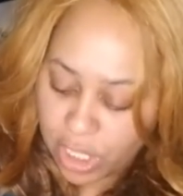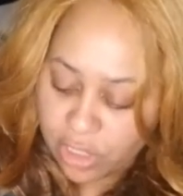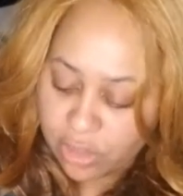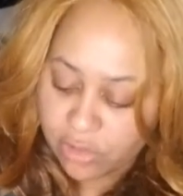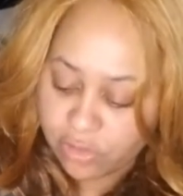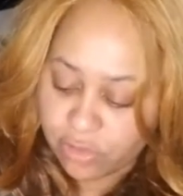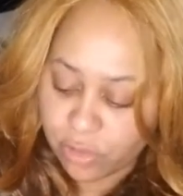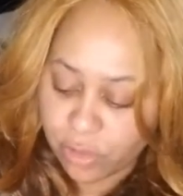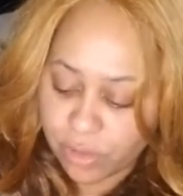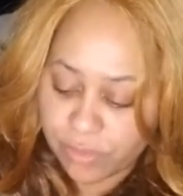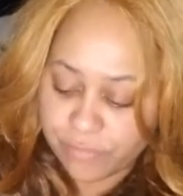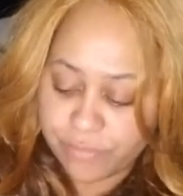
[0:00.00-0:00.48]

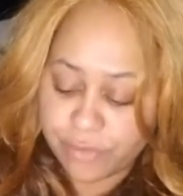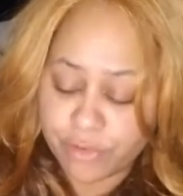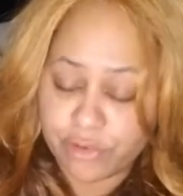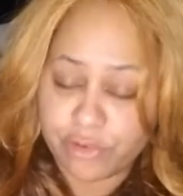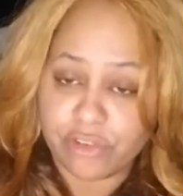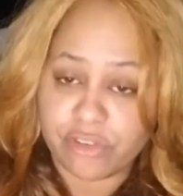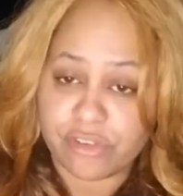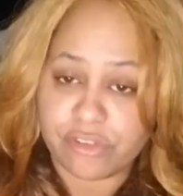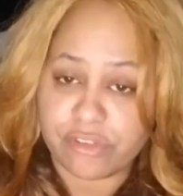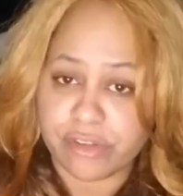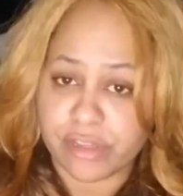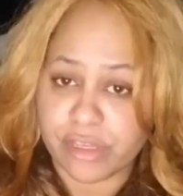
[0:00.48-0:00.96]
So if you're
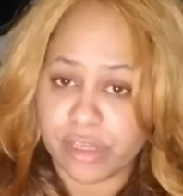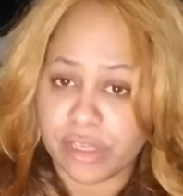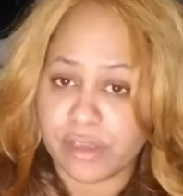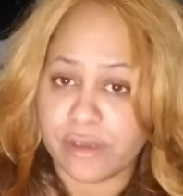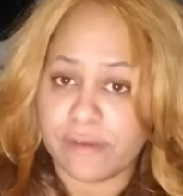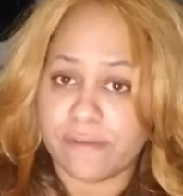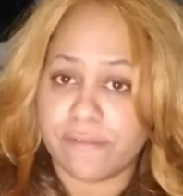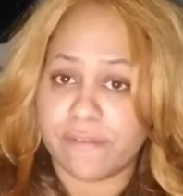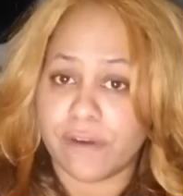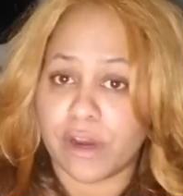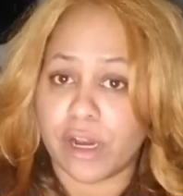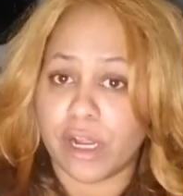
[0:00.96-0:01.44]
just looking
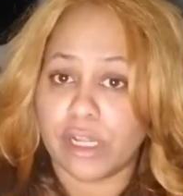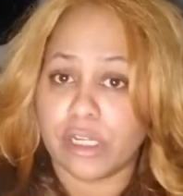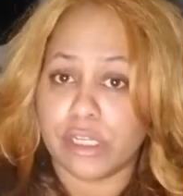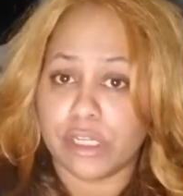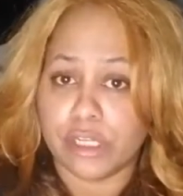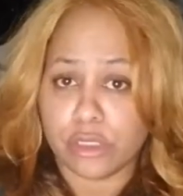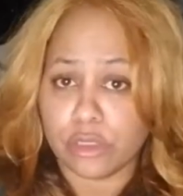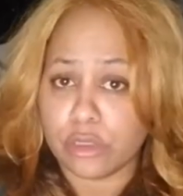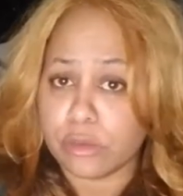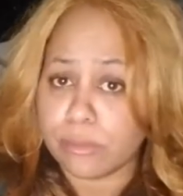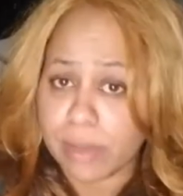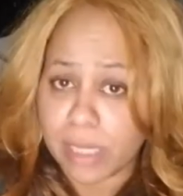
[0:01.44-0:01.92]
for a
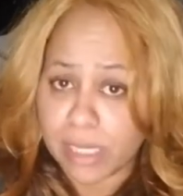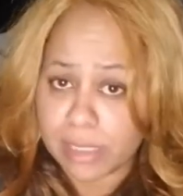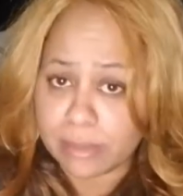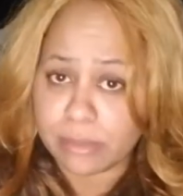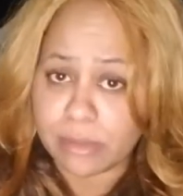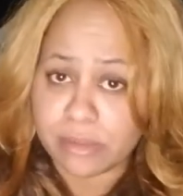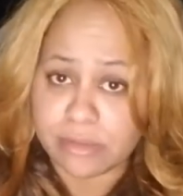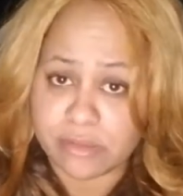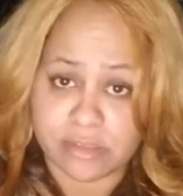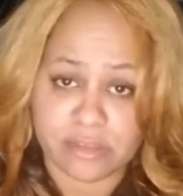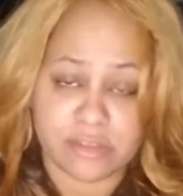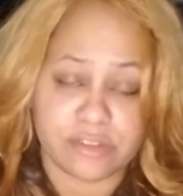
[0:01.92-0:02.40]
new
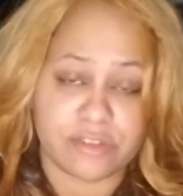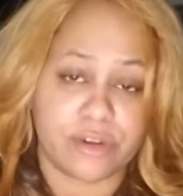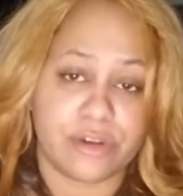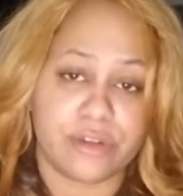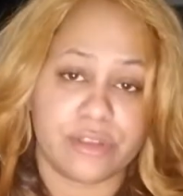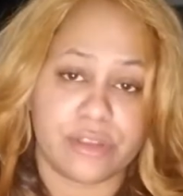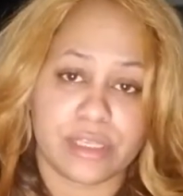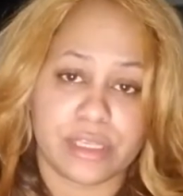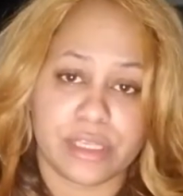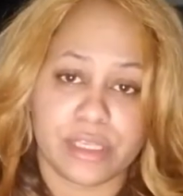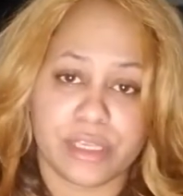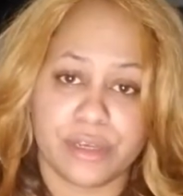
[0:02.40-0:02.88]
Bible to start
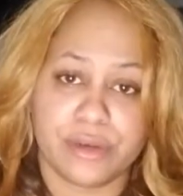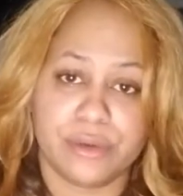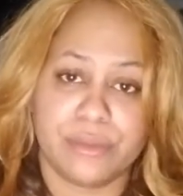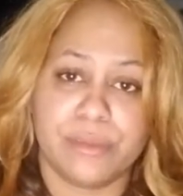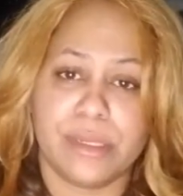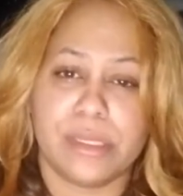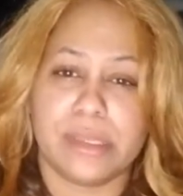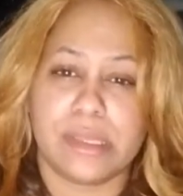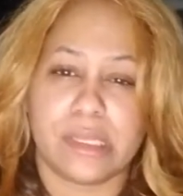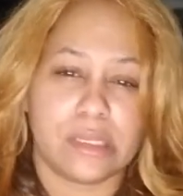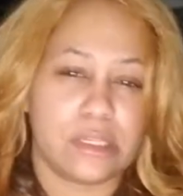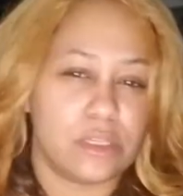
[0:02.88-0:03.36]
the year
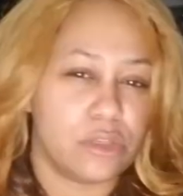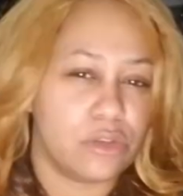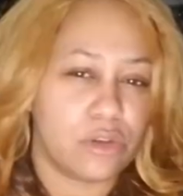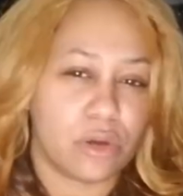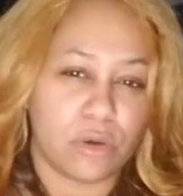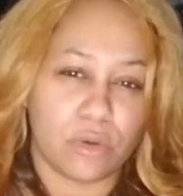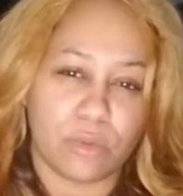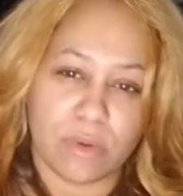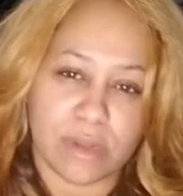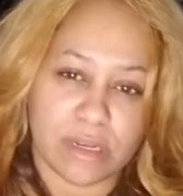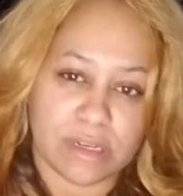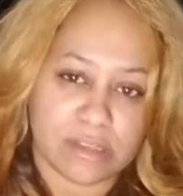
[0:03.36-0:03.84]
with and you
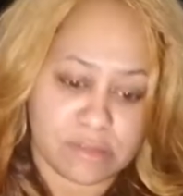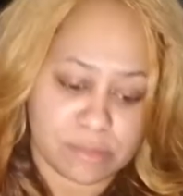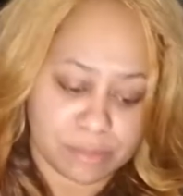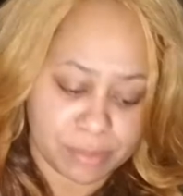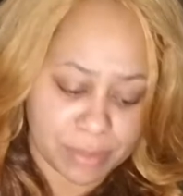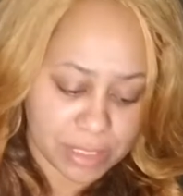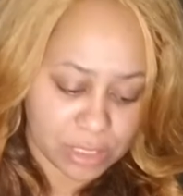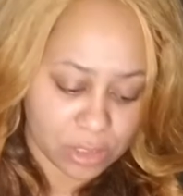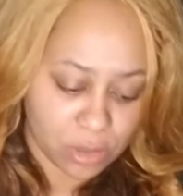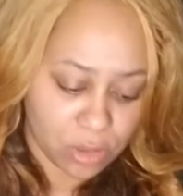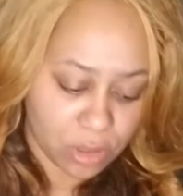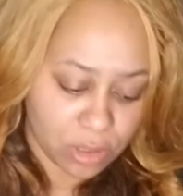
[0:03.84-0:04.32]
don't want to
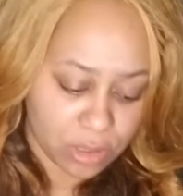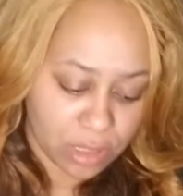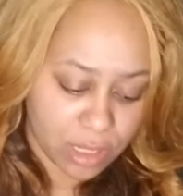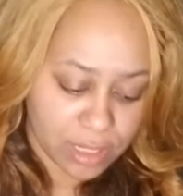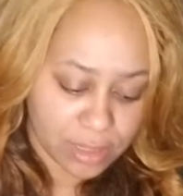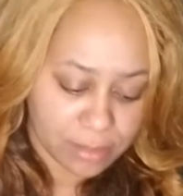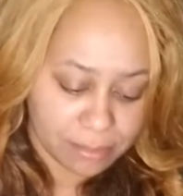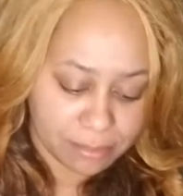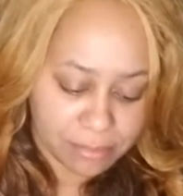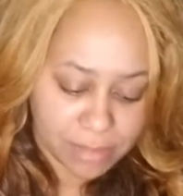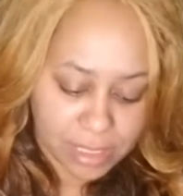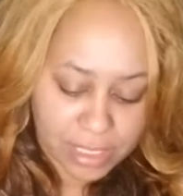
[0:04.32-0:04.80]
spend a whole lot
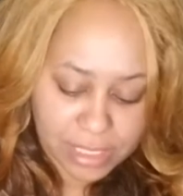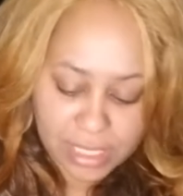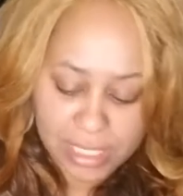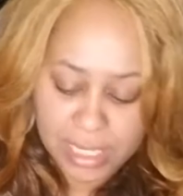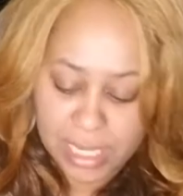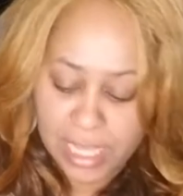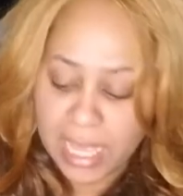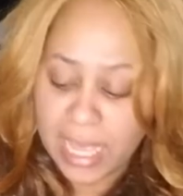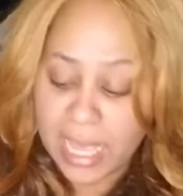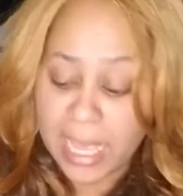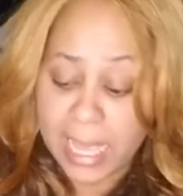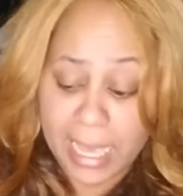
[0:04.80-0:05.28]
of money,
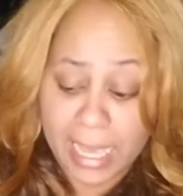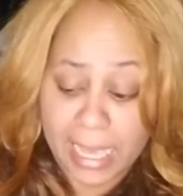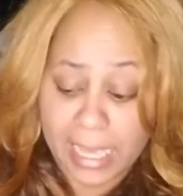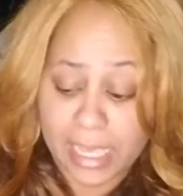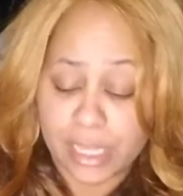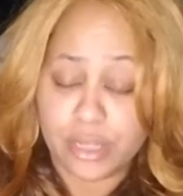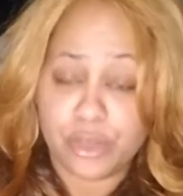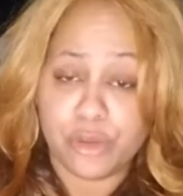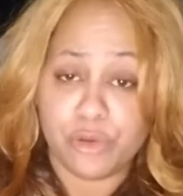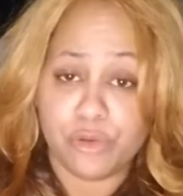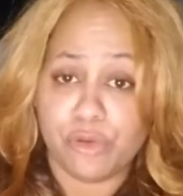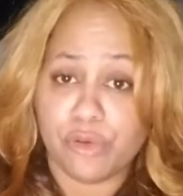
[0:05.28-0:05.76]

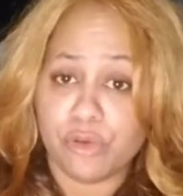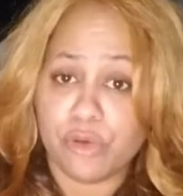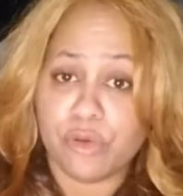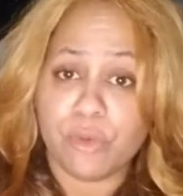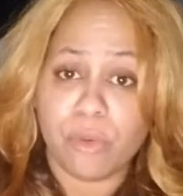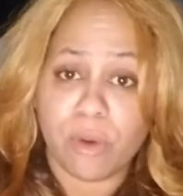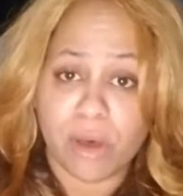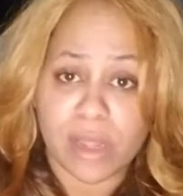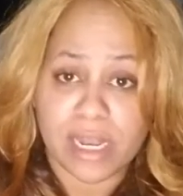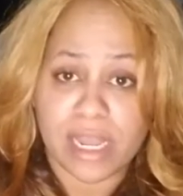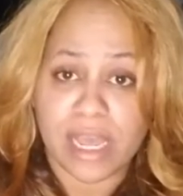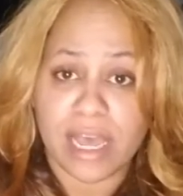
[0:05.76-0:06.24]
and you do
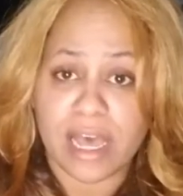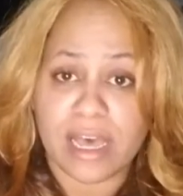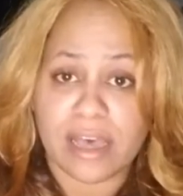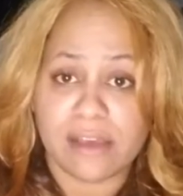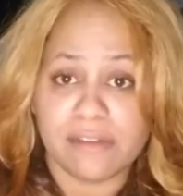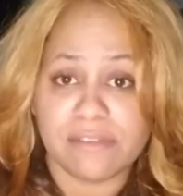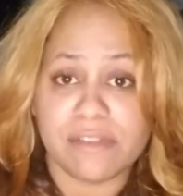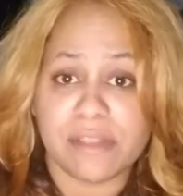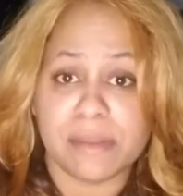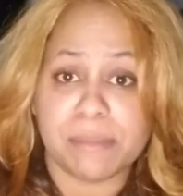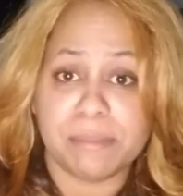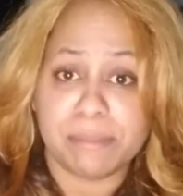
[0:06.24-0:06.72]
want to
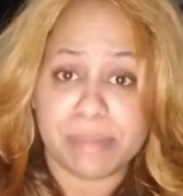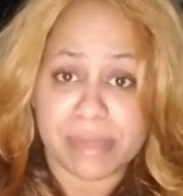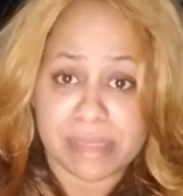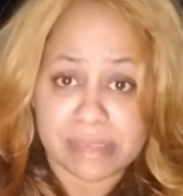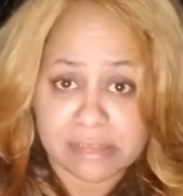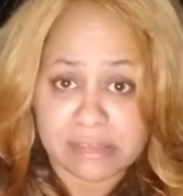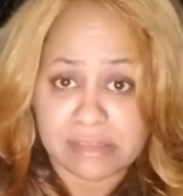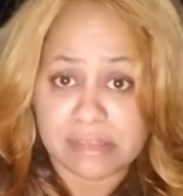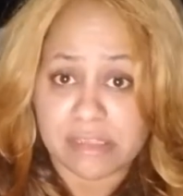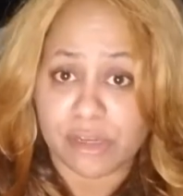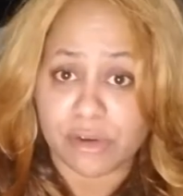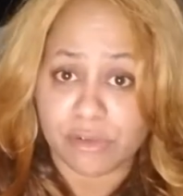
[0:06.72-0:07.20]
have the
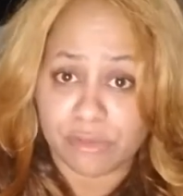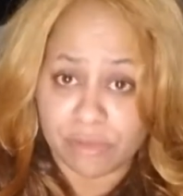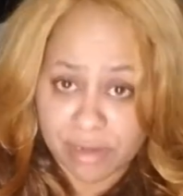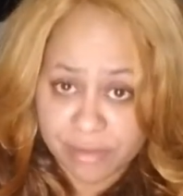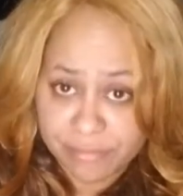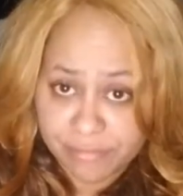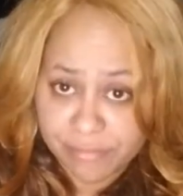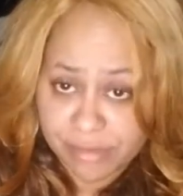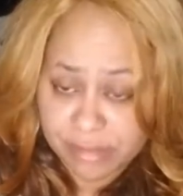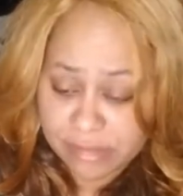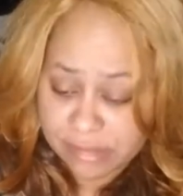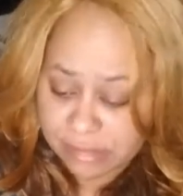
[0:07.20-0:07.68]
basic
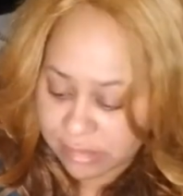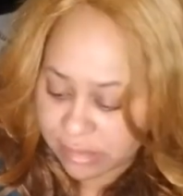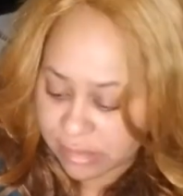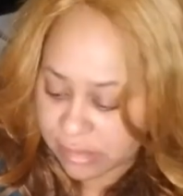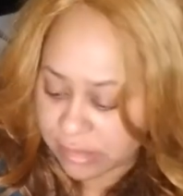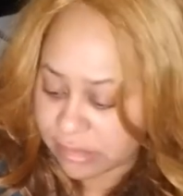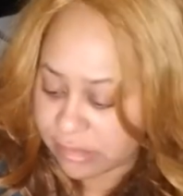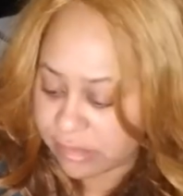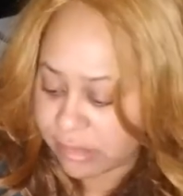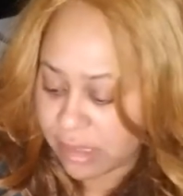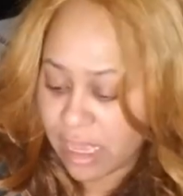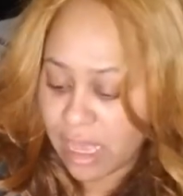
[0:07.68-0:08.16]

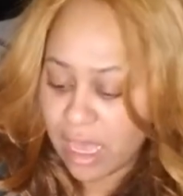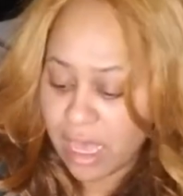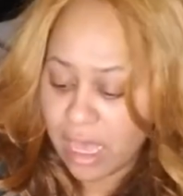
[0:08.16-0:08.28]
references,